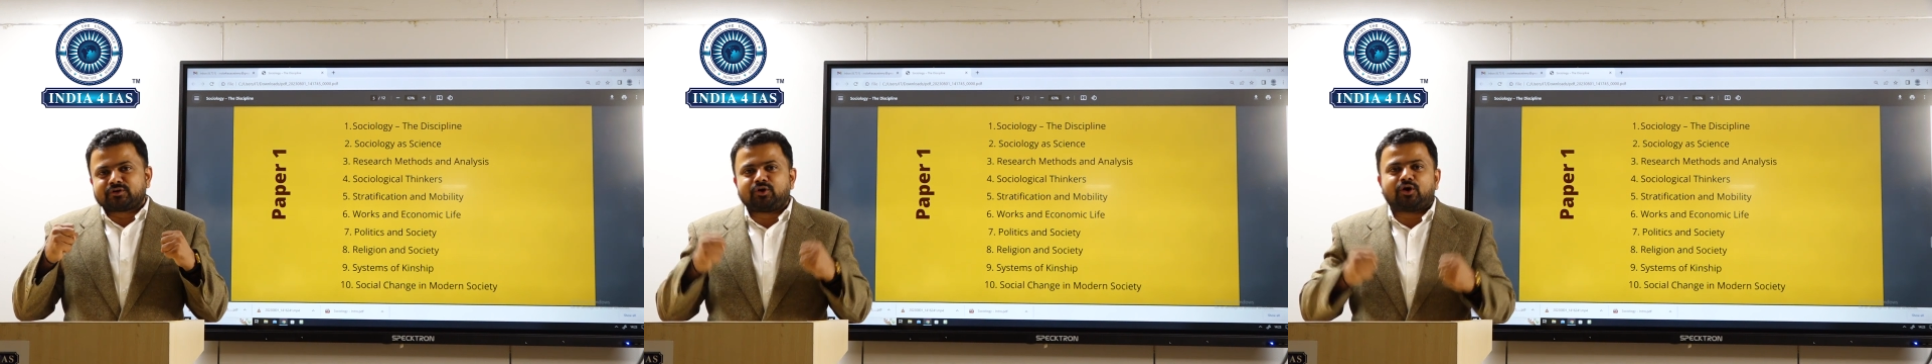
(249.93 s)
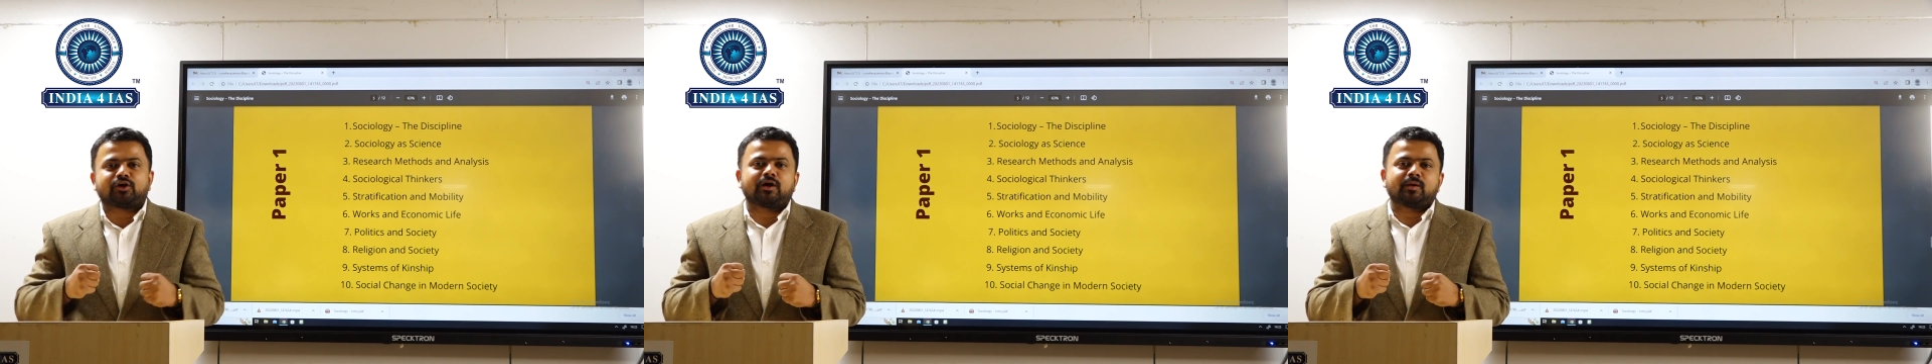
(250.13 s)

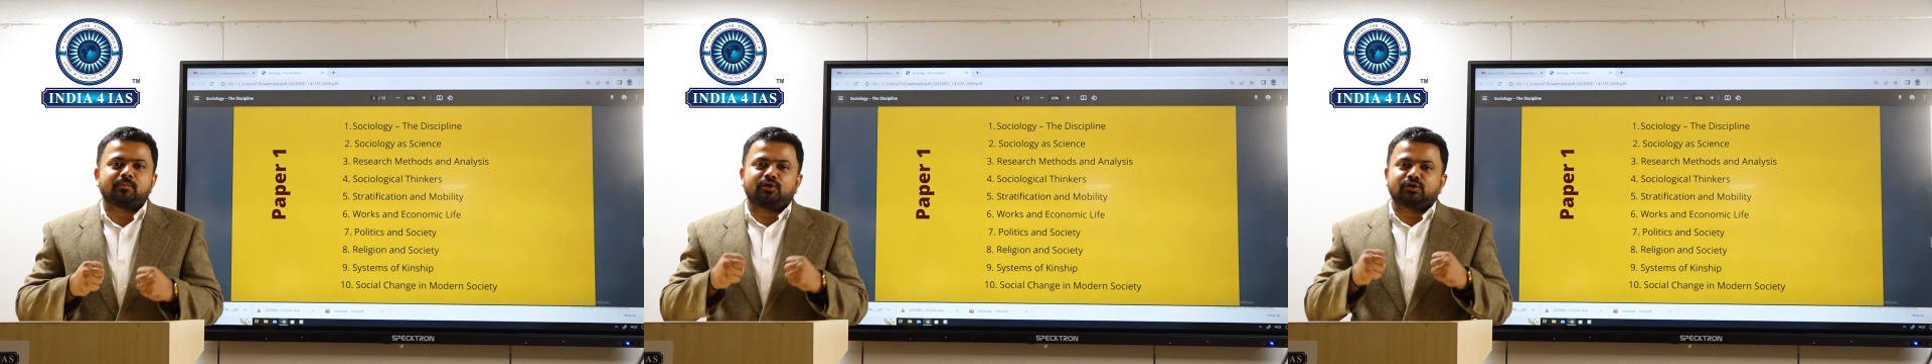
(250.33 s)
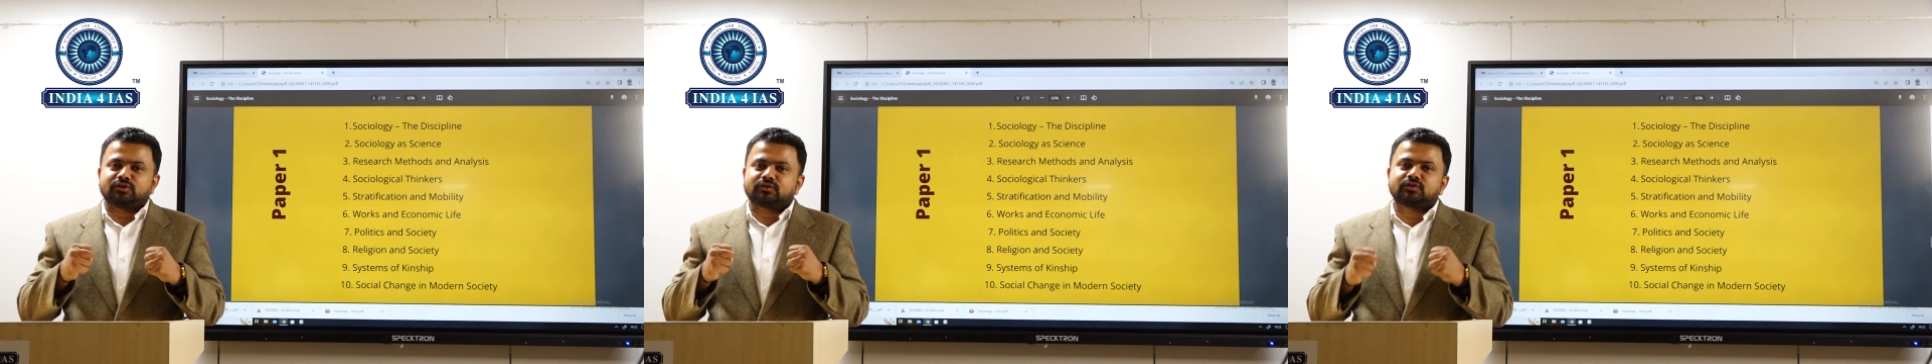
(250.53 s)
talking
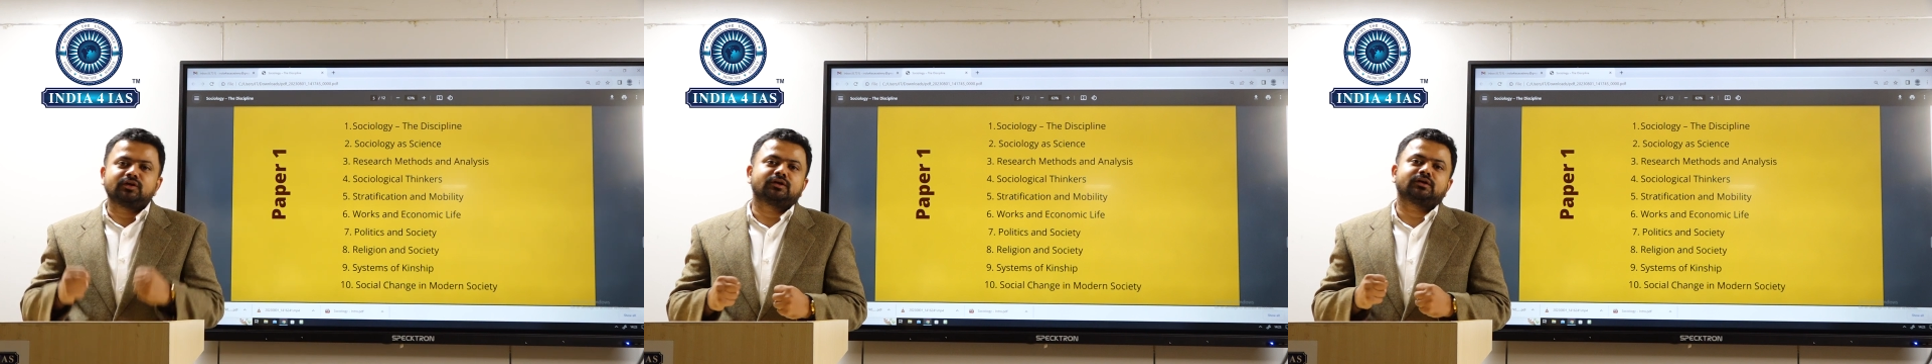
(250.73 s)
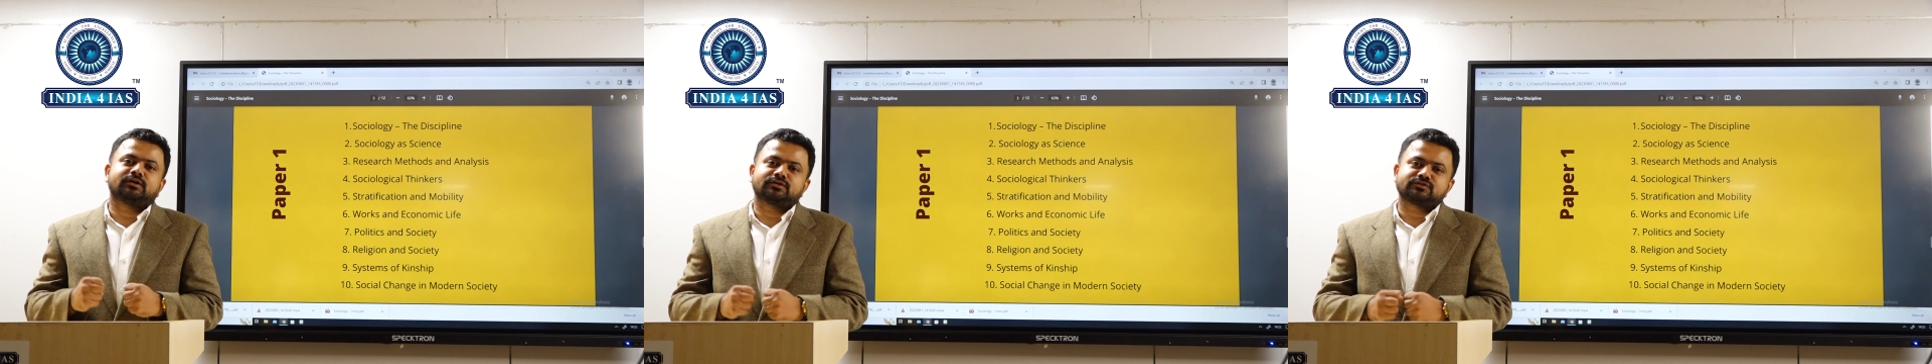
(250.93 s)
about the
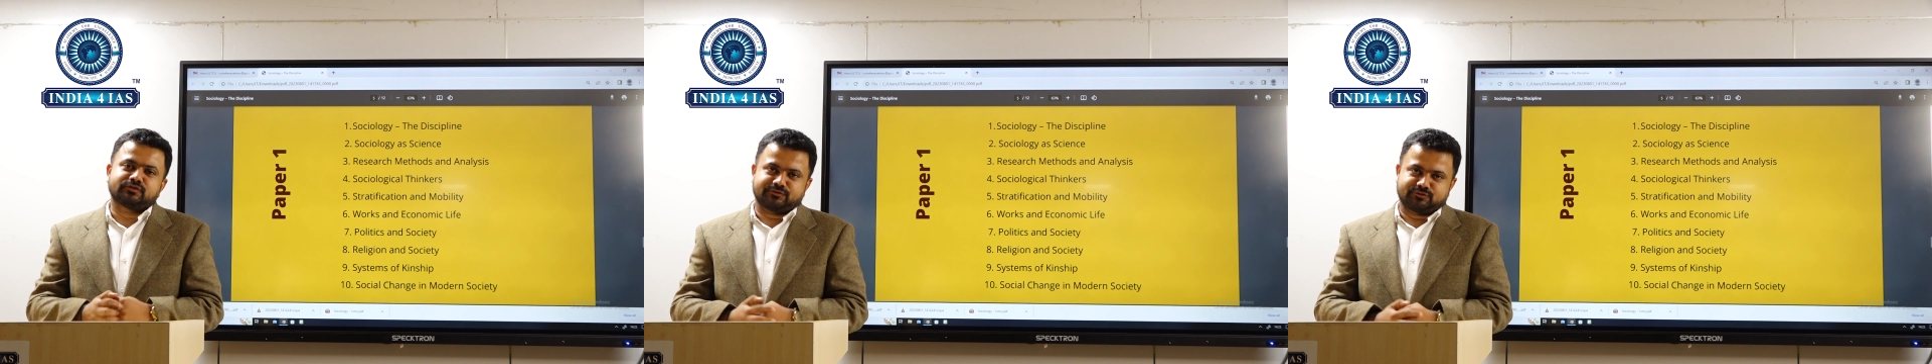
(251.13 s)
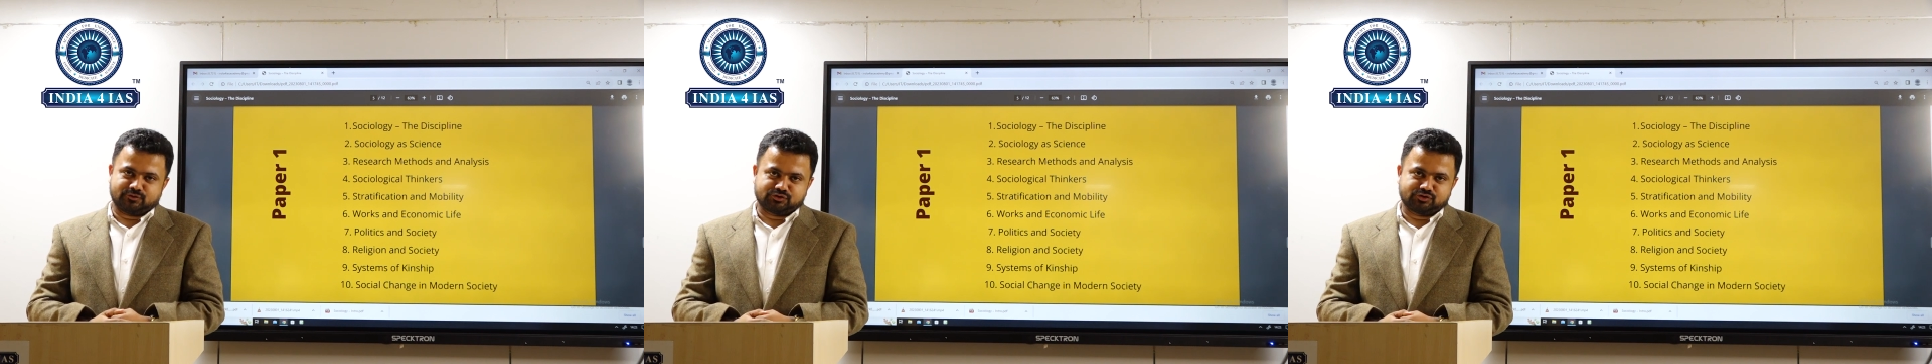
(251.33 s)
thinkers
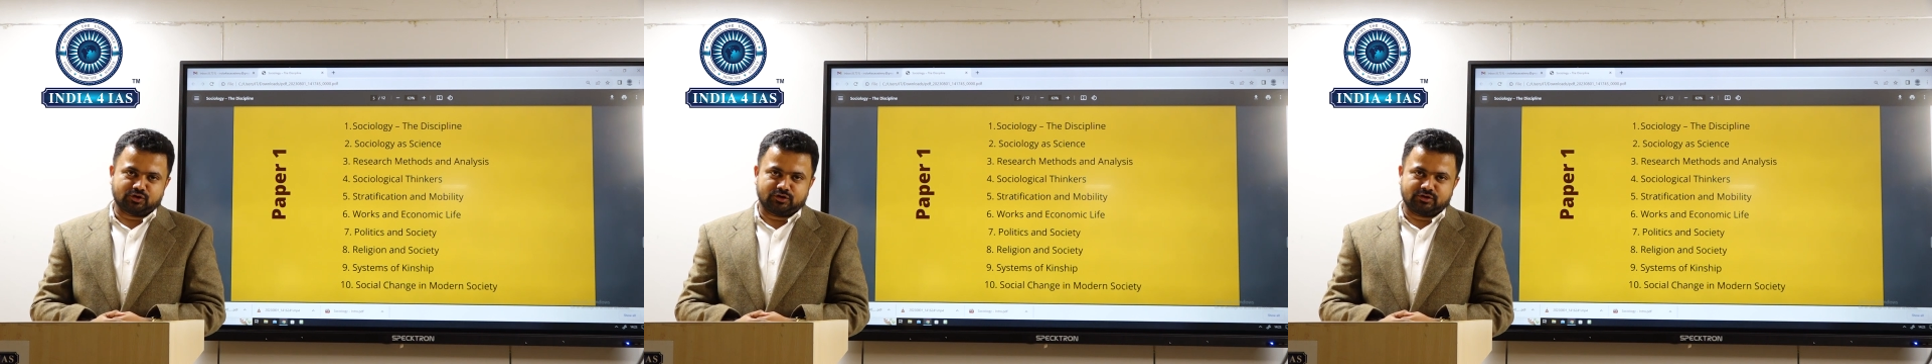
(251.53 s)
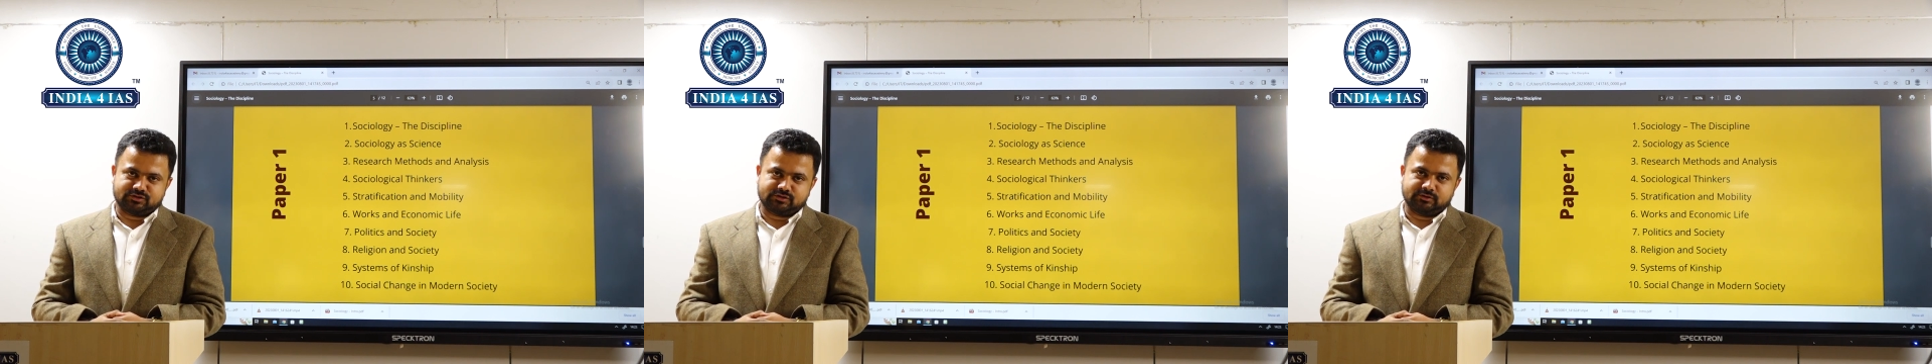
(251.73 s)
of
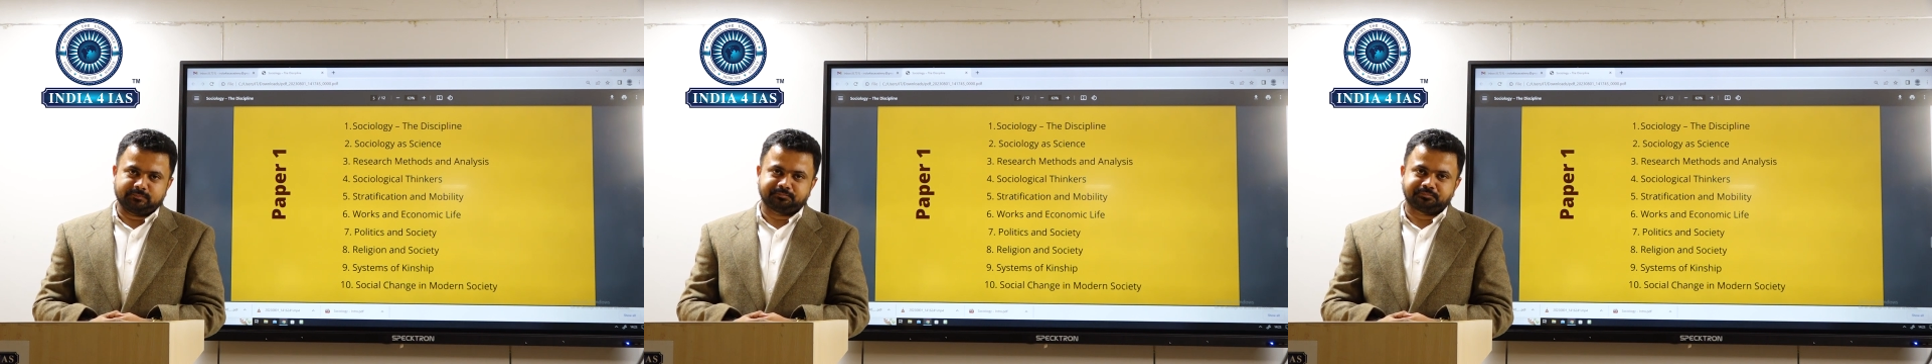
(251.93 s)
sociology.